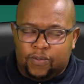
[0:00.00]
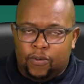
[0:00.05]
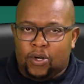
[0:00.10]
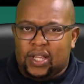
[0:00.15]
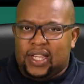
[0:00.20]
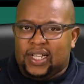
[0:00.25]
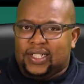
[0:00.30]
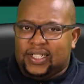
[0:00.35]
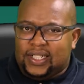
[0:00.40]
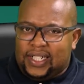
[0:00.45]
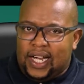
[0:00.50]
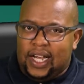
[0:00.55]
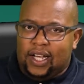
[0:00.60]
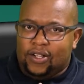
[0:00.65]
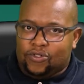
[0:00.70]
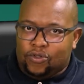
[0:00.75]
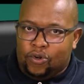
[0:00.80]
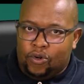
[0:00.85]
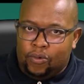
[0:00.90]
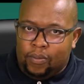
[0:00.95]
for the
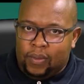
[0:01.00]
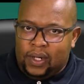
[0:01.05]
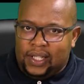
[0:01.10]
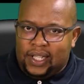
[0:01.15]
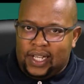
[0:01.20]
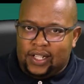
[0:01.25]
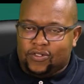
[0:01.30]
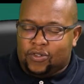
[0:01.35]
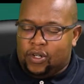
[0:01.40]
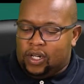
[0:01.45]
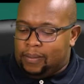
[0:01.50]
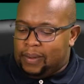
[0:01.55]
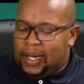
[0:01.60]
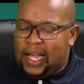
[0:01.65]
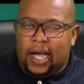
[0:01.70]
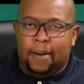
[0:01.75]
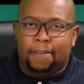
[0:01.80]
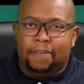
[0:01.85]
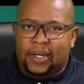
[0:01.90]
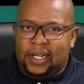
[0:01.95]
CHAN tournament that's going to be
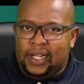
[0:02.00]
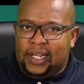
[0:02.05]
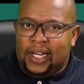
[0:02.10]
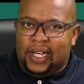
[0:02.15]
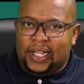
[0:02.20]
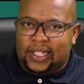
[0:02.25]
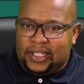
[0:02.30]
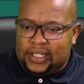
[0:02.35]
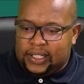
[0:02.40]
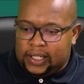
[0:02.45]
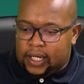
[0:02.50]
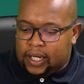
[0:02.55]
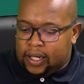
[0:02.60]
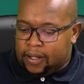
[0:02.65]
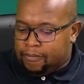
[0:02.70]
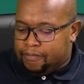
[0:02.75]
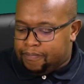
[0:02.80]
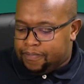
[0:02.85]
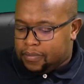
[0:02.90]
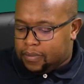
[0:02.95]
happening next
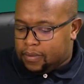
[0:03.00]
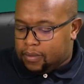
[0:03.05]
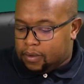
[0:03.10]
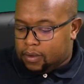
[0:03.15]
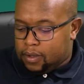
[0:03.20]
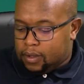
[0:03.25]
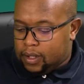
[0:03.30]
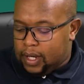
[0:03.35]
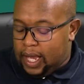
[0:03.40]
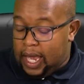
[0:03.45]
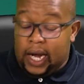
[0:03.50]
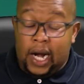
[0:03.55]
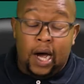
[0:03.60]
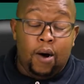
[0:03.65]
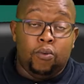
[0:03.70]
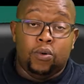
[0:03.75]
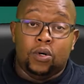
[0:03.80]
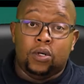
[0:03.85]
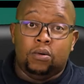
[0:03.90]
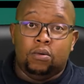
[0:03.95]
year. And I
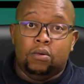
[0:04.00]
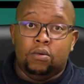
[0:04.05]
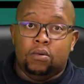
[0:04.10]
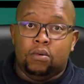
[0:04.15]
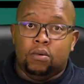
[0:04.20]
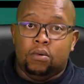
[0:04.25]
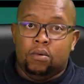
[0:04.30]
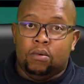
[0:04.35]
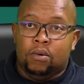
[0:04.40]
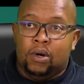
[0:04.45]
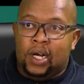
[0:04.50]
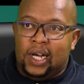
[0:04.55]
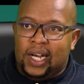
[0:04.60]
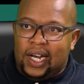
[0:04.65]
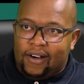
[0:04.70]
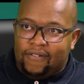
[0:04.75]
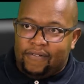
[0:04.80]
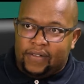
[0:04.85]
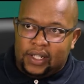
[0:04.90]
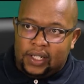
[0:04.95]
would
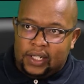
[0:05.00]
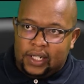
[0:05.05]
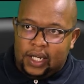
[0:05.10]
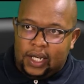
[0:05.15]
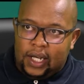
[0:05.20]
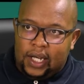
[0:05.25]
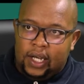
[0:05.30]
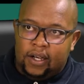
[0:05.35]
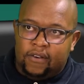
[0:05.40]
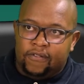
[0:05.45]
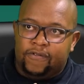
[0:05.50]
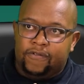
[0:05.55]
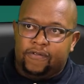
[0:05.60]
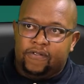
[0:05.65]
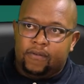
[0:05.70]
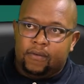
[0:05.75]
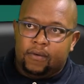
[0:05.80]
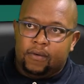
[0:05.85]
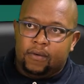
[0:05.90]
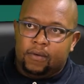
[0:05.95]
love it
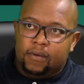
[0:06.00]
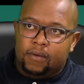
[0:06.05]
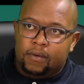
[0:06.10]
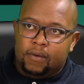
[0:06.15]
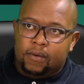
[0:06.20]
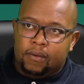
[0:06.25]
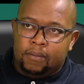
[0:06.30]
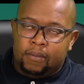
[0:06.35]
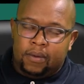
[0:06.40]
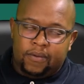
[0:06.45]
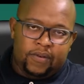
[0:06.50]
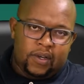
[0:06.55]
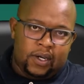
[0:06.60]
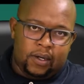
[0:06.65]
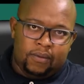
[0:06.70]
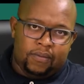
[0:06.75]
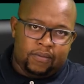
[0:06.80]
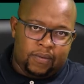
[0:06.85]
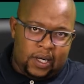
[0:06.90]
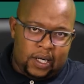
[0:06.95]
if for
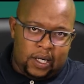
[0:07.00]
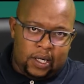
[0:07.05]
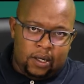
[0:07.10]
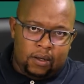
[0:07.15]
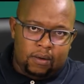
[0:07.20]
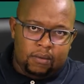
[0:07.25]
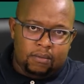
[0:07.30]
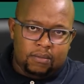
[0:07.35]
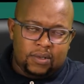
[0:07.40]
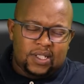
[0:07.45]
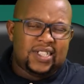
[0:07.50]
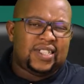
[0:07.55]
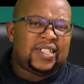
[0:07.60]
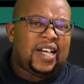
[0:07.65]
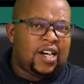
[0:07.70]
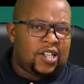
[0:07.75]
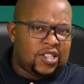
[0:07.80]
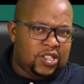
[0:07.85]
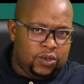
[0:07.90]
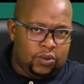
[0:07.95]
Bafana
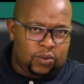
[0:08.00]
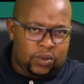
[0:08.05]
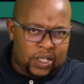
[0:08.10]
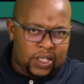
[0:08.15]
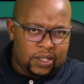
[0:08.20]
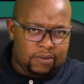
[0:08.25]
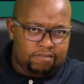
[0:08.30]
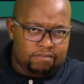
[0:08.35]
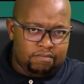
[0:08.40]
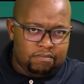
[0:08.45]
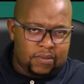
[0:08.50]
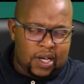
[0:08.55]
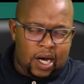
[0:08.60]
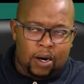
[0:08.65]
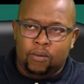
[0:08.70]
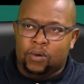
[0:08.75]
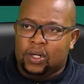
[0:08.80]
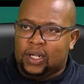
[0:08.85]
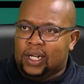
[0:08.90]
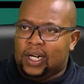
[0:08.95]
stuck to it. I
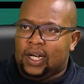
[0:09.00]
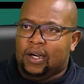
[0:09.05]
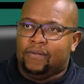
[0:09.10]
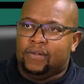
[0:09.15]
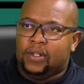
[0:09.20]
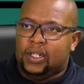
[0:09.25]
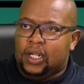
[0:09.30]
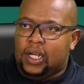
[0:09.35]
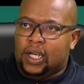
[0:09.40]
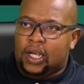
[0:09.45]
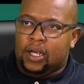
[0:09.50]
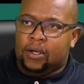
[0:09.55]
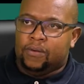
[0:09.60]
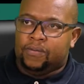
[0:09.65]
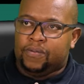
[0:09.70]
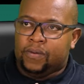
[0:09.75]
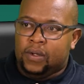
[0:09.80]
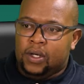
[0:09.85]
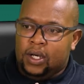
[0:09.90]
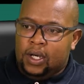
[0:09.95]
would love it
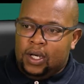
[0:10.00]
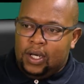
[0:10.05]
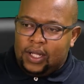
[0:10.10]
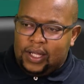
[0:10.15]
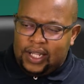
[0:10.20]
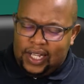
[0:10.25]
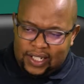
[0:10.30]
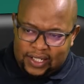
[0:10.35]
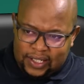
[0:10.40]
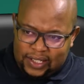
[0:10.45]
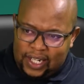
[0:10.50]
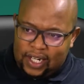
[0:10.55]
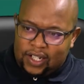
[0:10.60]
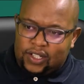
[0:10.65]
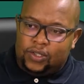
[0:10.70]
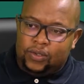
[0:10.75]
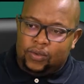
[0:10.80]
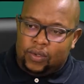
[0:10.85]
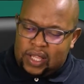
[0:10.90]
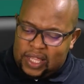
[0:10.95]
if they
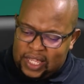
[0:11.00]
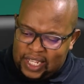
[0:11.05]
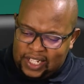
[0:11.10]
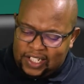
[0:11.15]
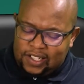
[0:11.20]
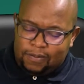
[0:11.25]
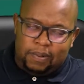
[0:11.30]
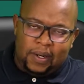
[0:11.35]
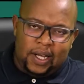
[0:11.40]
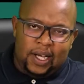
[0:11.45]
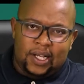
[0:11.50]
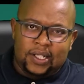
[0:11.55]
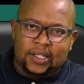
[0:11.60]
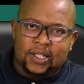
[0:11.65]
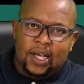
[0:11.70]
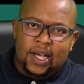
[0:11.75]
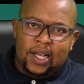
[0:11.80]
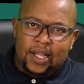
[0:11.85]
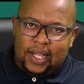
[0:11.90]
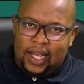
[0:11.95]
stuck to these players
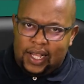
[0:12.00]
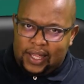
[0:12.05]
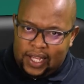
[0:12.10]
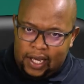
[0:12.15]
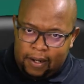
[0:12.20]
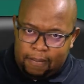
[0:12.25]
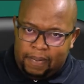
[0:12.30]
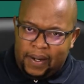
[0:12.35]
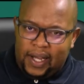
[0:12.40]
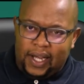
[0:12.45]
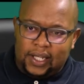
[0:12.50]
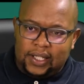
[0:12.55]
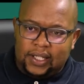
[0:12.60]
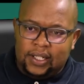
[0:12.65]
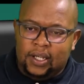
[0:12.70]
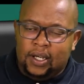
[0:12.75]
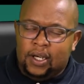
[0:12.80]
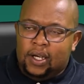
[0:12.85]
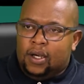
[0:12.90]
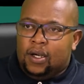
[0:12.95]
that they picked.